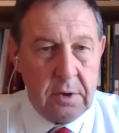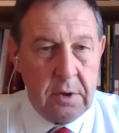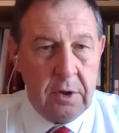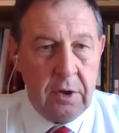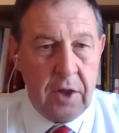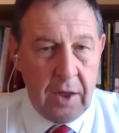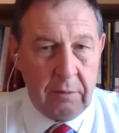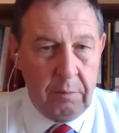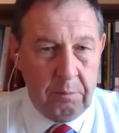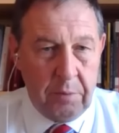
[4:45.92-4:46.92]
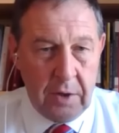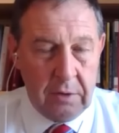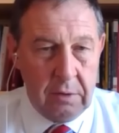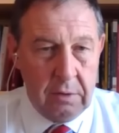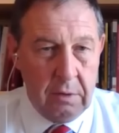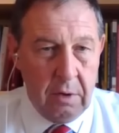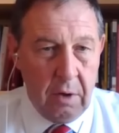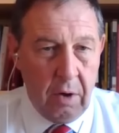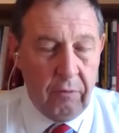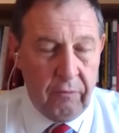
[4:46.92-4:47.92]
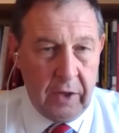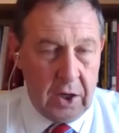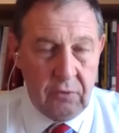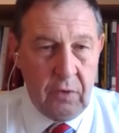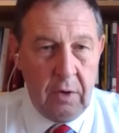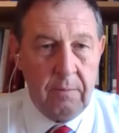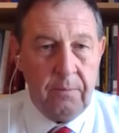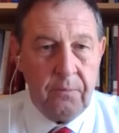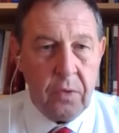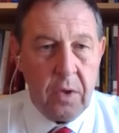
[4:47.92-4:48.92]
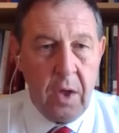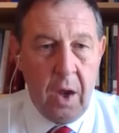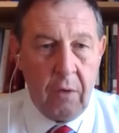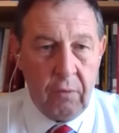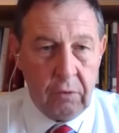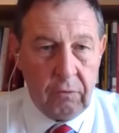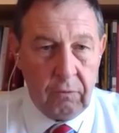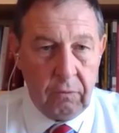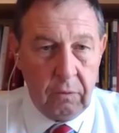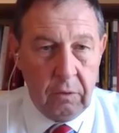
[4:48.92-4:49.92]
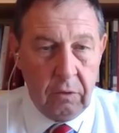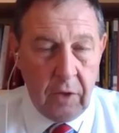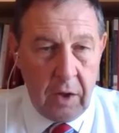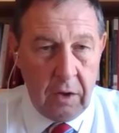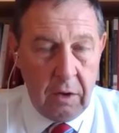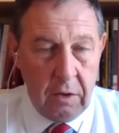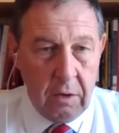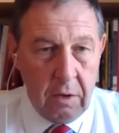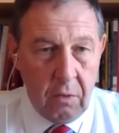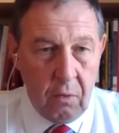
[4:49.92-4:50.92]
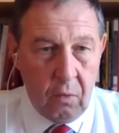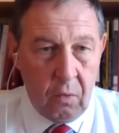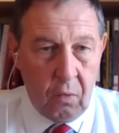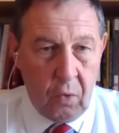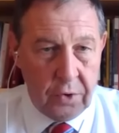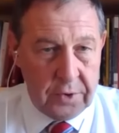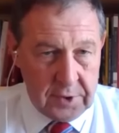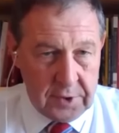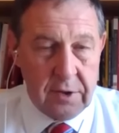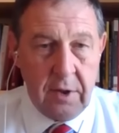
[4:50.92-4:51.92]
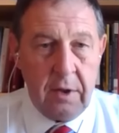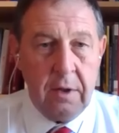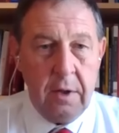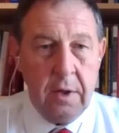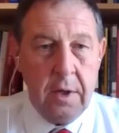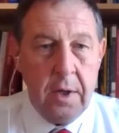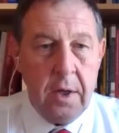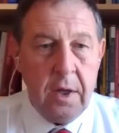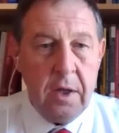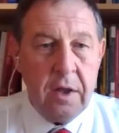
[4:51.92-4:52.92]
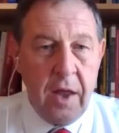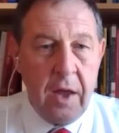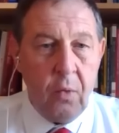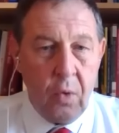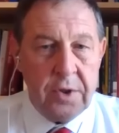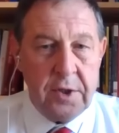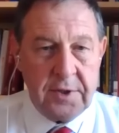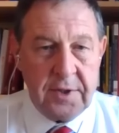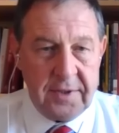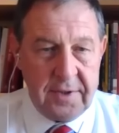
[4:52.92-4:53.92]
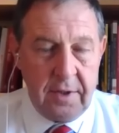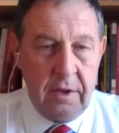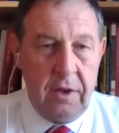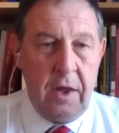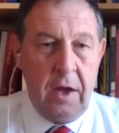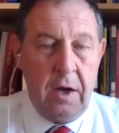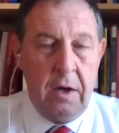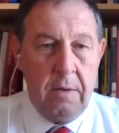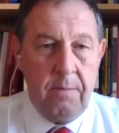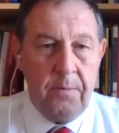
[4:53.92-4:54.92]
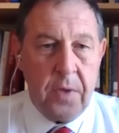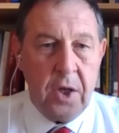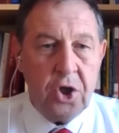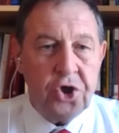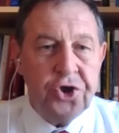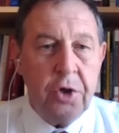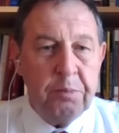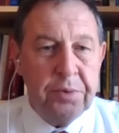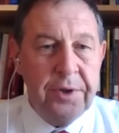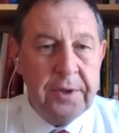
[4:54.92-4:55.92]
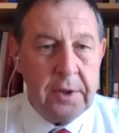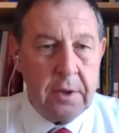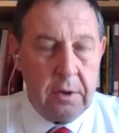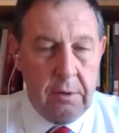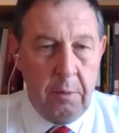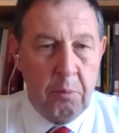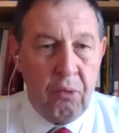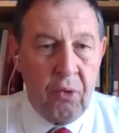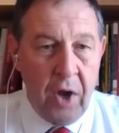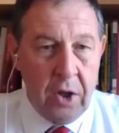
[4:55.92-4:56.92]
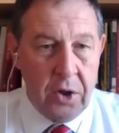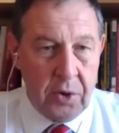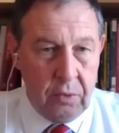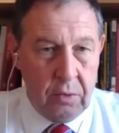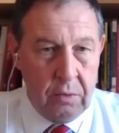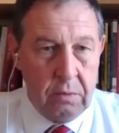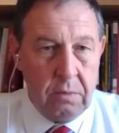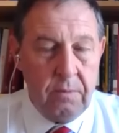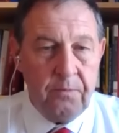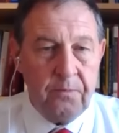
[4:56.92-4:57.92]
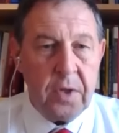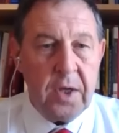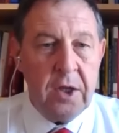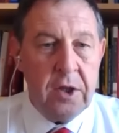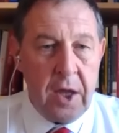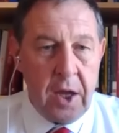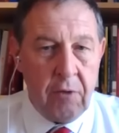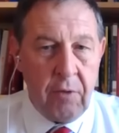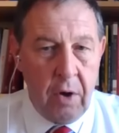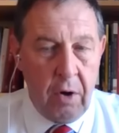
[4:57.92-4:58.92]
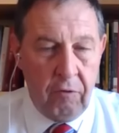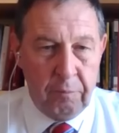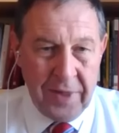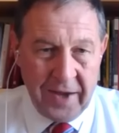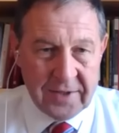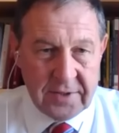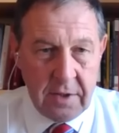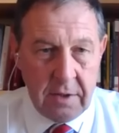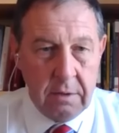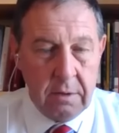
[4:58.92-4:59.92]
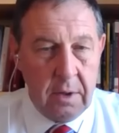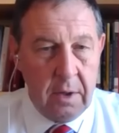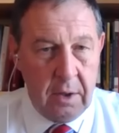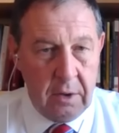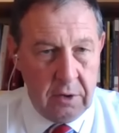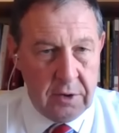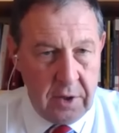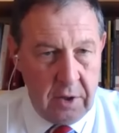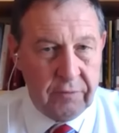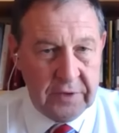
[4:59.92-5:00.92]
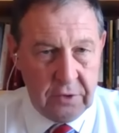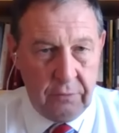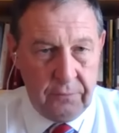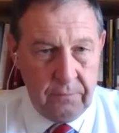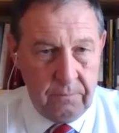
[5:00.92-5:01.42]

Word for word: in that part of the country. And what they were discussing. They were discussing their geopolitical breakthrough in the area of Black Sea and Sea of Azov.